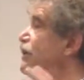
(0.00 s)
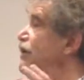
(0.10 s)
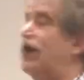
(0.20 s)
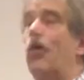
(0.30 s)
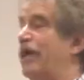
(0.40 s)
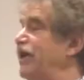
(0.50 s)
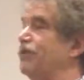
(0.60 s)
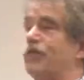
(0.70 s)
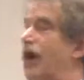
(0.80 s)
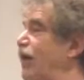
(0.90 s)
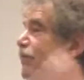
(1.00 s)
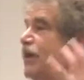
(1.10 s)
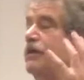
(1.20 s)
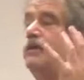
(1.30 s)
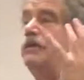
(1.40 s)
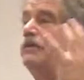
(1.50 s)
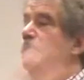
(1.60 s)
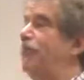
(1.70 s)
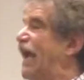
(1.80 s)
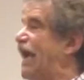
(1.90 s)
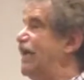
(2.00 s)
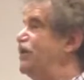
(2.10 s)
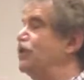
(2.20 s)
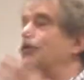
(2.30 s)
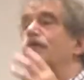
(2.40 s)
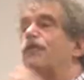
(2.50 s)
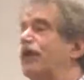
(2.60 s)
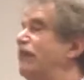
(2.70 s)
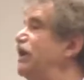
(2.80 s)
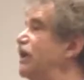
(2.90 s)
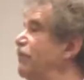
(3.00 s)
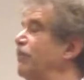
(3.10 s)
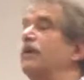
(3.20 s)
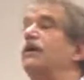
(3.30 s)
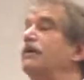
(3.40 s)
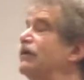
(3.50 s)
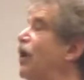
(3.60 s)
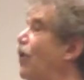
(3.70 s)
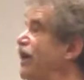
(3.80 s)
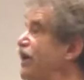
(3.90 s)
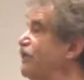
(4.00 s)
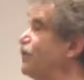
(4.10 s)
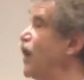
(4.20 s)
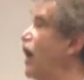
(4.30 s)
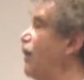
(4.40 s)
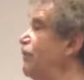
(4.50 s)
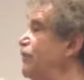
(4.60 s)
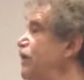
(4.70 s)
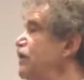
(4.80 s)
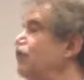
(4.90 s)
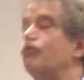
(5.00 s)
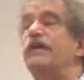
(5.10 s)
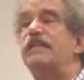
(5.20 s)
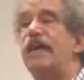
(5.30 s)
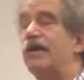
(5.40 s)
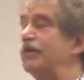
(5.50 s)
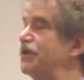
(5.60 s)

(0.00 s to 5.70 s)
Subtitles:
going from paid to freemium, going from retail